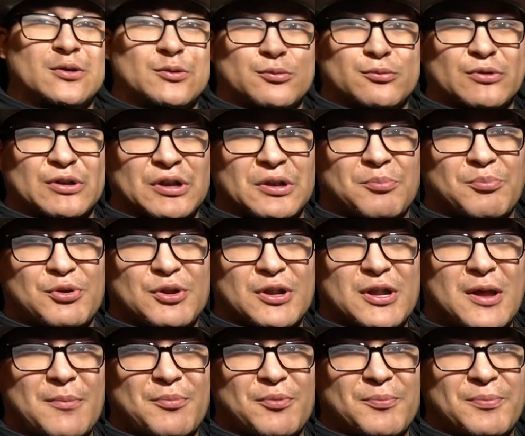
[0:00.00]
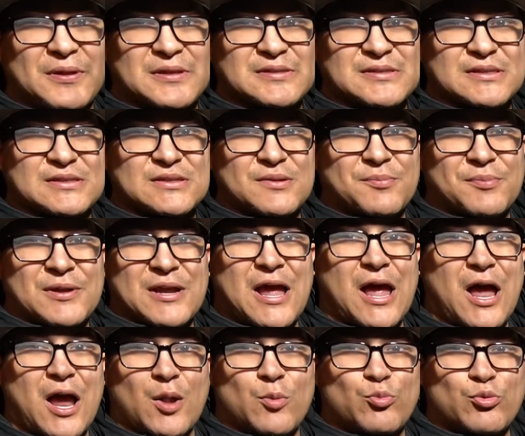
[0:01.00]
going to put a couple pieces of
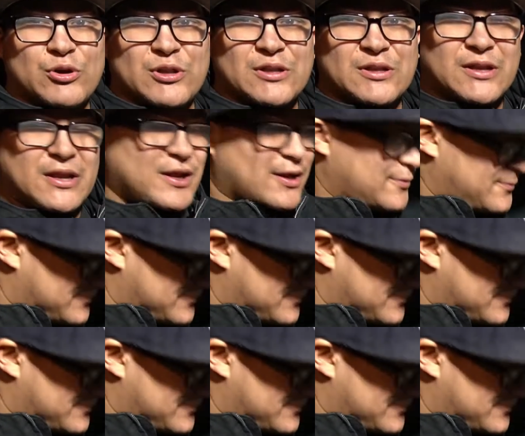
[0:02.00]
pecan wood in there.